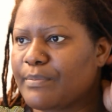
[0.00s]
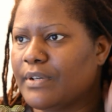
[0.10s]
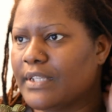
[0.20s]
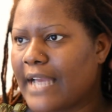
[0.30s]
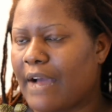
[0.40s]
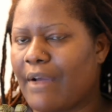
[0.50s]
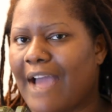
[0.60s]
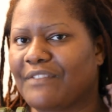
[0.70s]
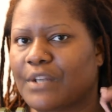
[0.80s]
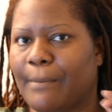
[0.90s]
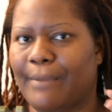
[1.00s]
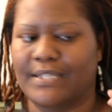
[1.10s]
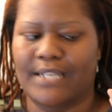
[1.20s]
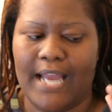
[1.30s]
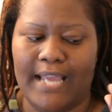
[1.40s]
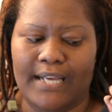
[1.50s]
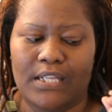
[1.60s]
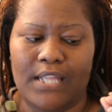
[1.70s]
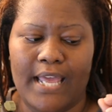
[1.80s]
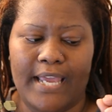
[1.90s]
pulling out after the Bentonite
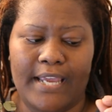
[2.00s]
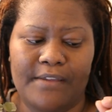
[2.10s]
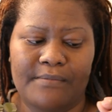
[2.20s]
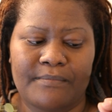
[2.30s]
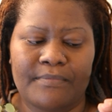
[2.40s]
Clay